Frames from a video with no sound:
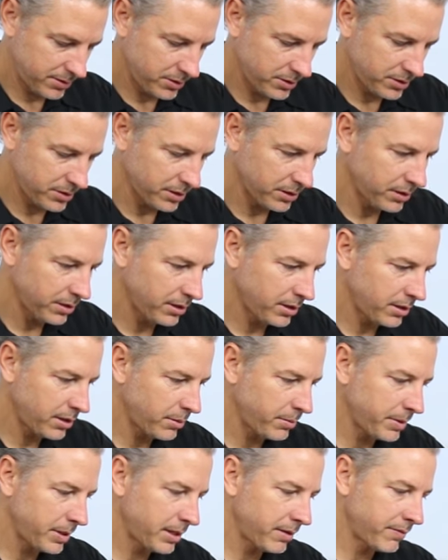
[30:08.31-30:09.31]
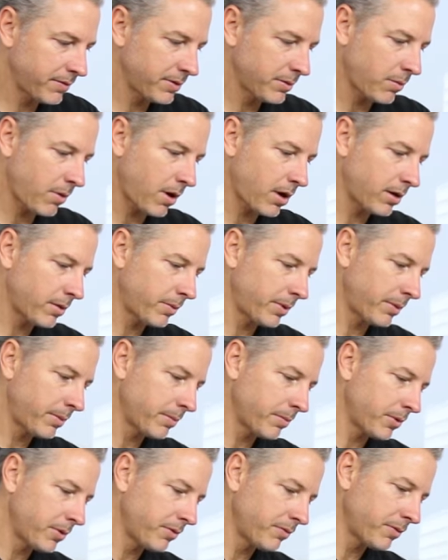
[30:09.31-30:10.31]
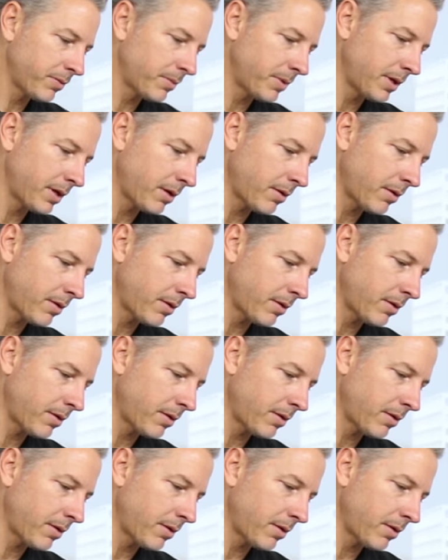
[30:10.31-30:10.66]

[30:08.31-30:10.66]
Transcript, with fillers: Just a little bit of the water we removed from the